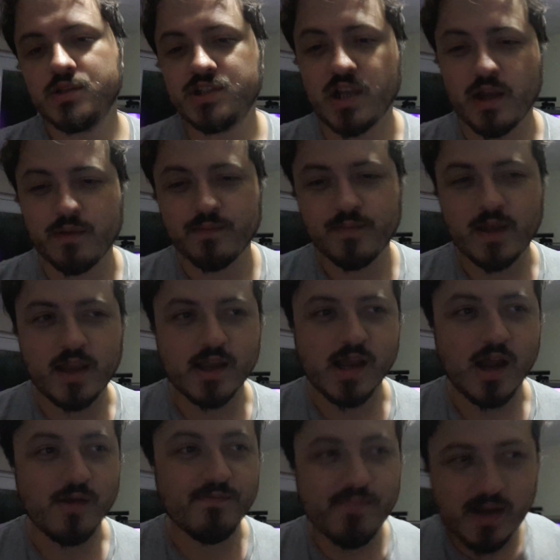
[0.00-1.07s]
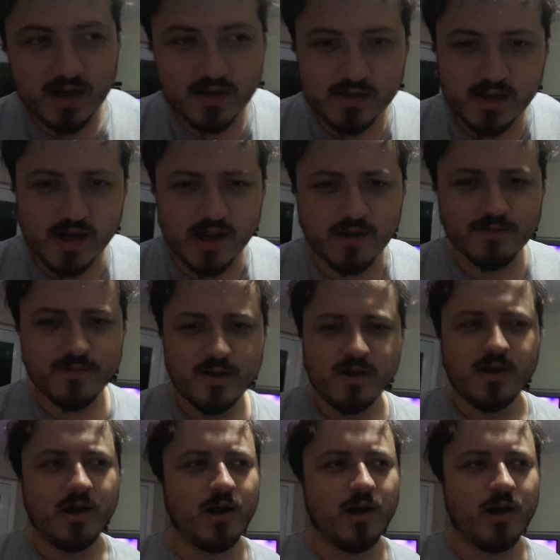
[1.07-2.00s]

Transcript: So, there you go. But, you know,